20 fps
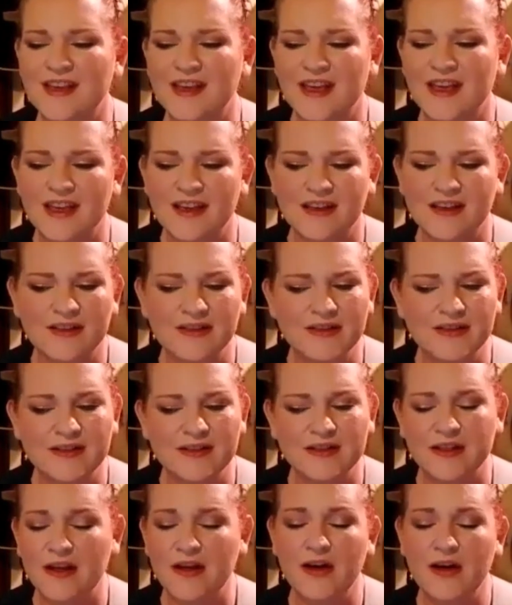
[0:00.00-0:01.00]
'cause
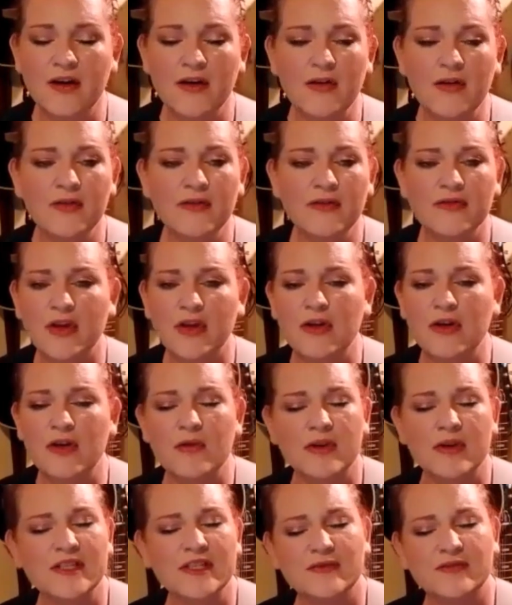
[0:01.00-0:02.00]
love always
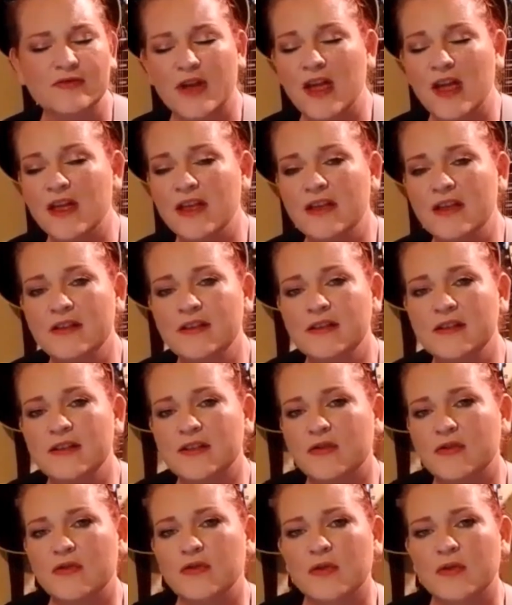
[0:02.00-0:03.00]
finds a
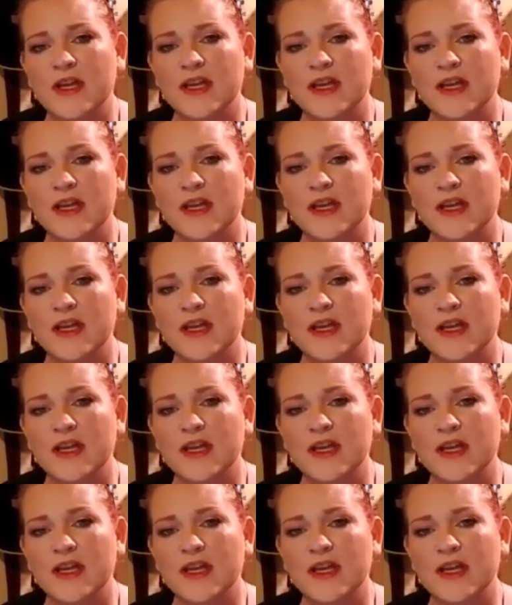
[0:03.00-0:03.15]
way.